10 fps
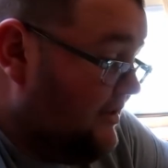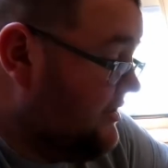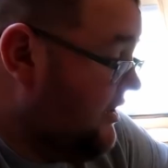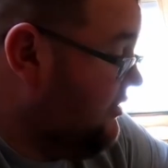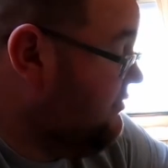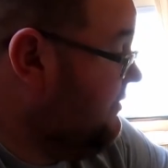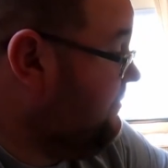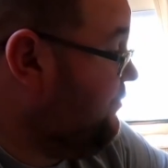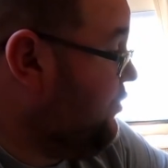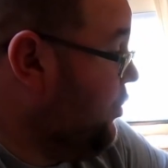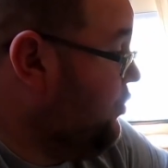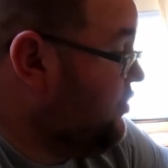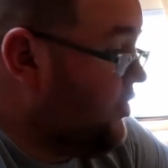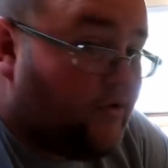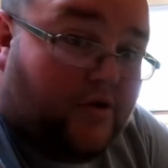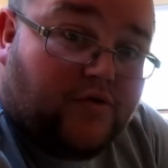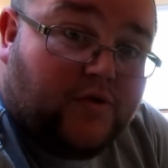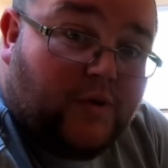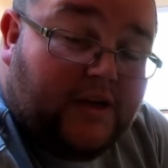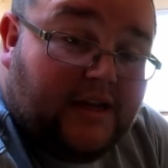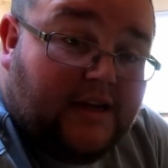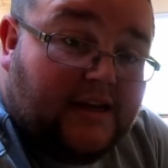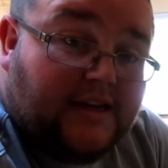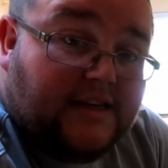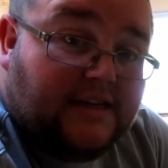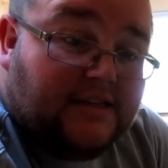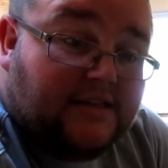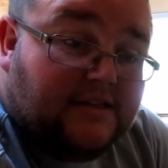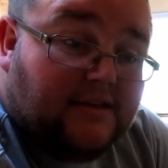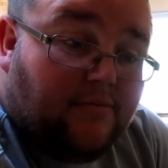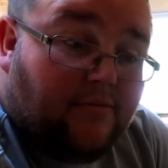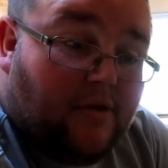So all you got to do to win it is